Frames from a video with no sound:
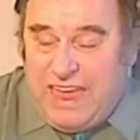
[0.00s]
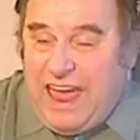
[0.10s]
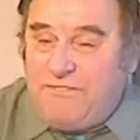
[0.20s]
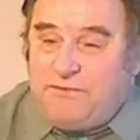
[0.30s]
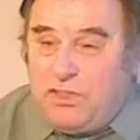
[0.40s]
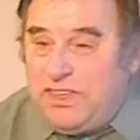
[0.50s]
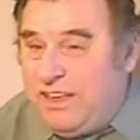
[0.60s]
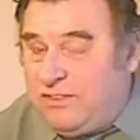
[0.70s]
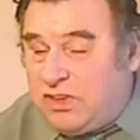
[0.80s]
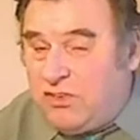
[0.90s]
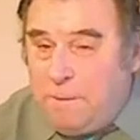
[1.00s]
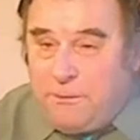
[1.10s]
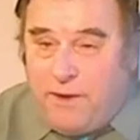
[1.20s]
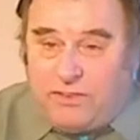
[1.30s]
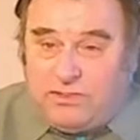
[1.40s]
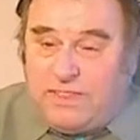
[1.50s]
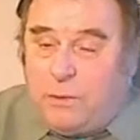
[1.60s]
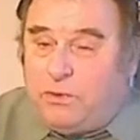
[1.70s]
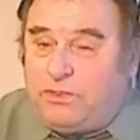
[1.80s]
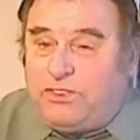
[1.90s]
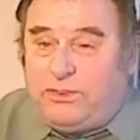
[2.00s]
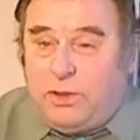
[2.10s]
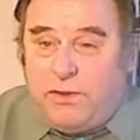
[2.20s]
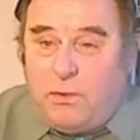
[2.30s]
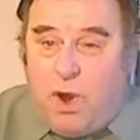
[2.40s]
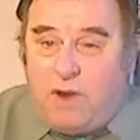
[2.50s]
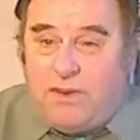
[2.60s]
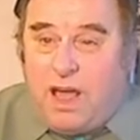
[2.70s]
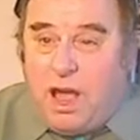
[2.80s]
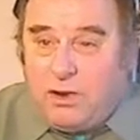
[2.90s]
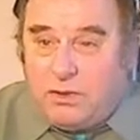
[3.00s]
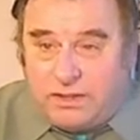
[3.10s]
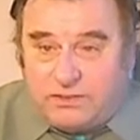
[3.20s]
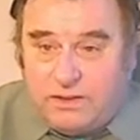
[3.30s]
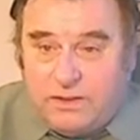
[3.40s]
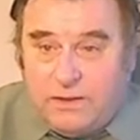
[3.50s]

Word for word: after the Easter Uprising, there was a civil war in Ireland